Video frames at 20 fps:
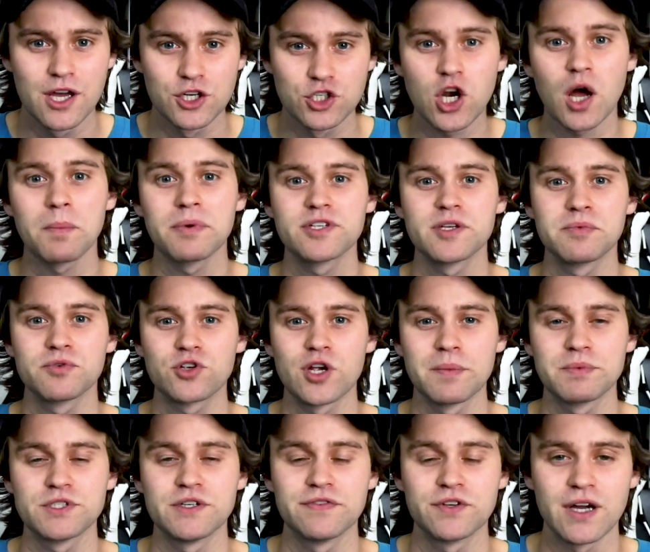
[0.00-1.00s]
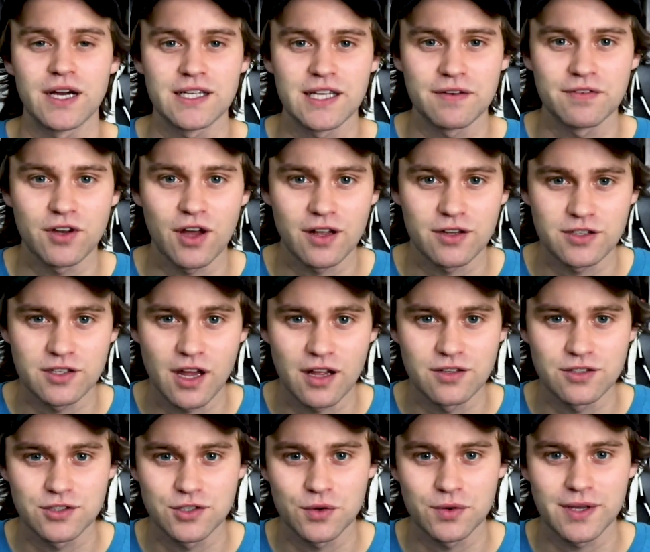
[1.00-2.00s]
drop a subscription if you guys have not
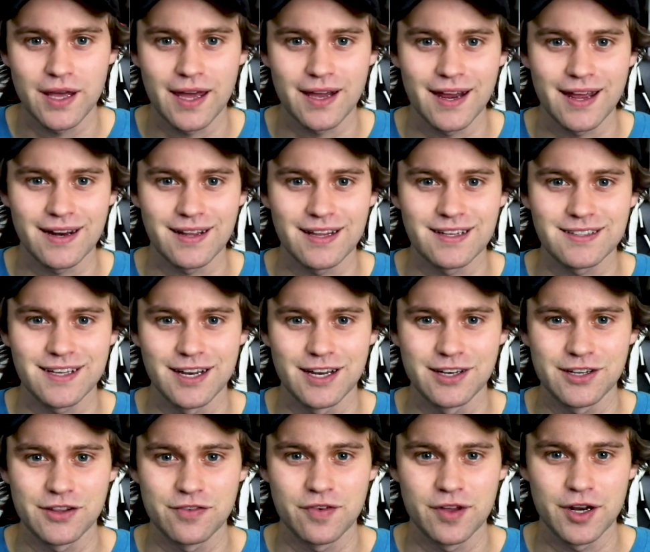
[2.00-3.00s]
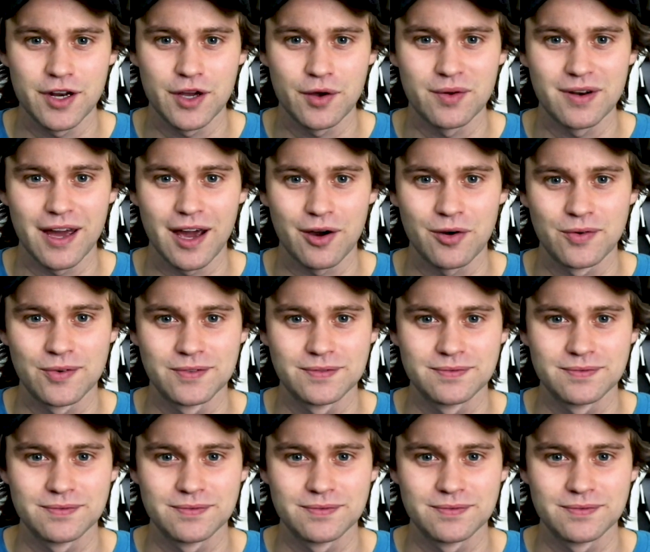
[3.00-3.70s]
done so yet, and let's get into the video now.